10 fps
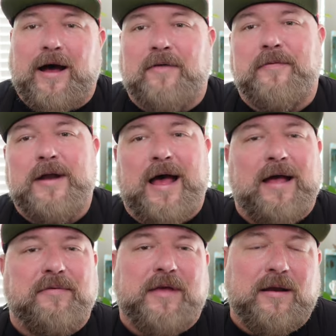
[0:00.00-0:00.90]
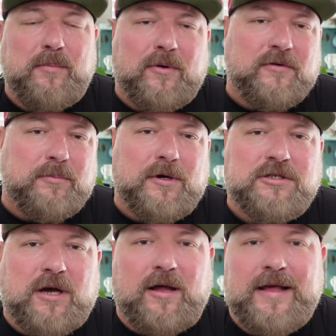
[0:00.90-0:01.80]
For knives, cutting boards, merch,
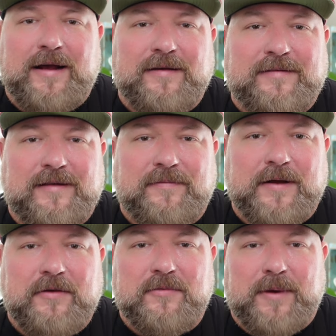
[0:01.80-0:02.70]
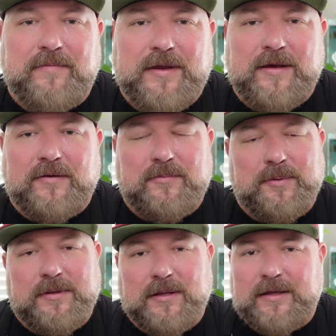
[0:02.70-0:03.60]
all that good stuff I use in my videos,
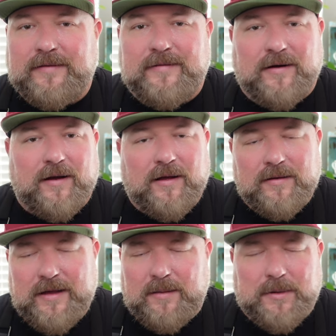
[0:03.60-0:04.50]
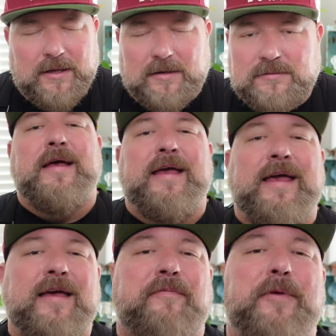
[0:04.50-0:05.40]
put the links there all down below.
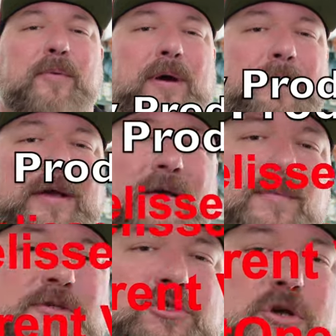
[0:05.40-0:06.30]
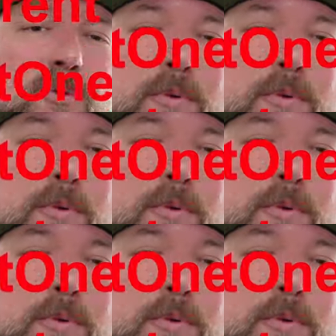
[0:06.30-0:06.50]
If you want to become a show